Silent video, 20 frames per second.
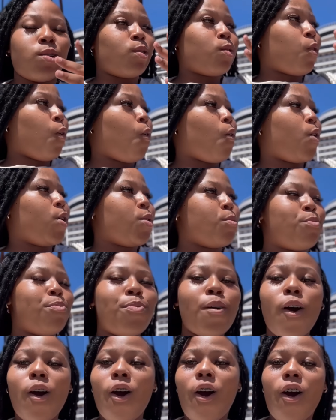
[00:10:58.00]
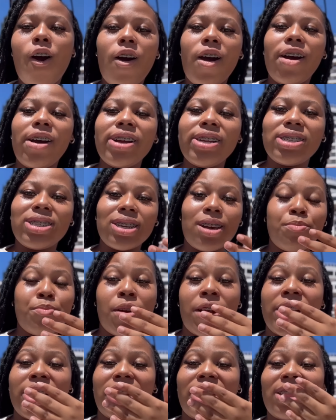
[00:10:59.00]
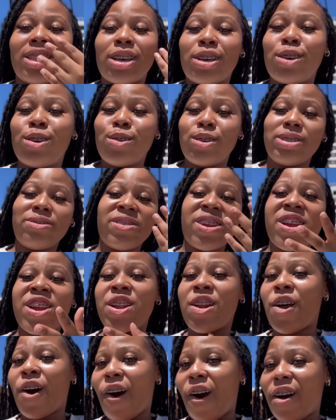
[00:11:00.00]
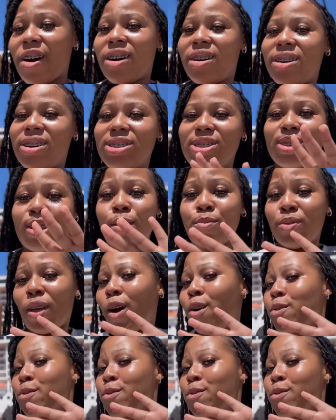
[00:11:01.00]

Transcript: Go on board. Apparently the queue is very long, so I'm not